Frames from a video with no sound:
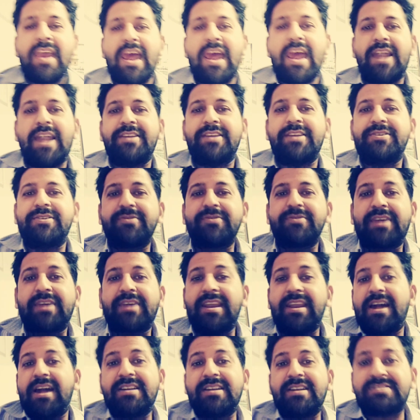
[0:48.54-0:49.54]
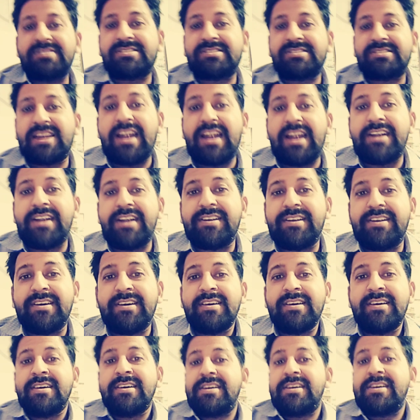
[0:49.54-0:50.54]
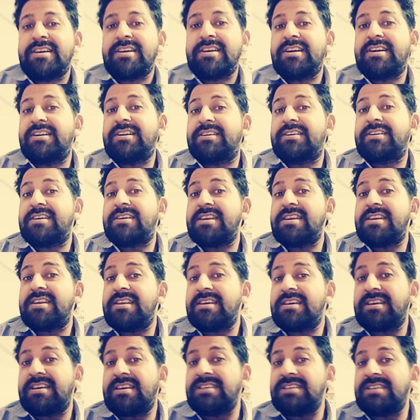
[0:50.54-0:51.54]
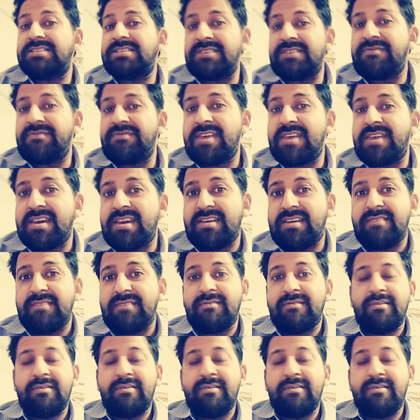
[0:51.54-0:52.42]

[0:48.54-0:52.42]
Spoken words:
and you can understand it in easy way.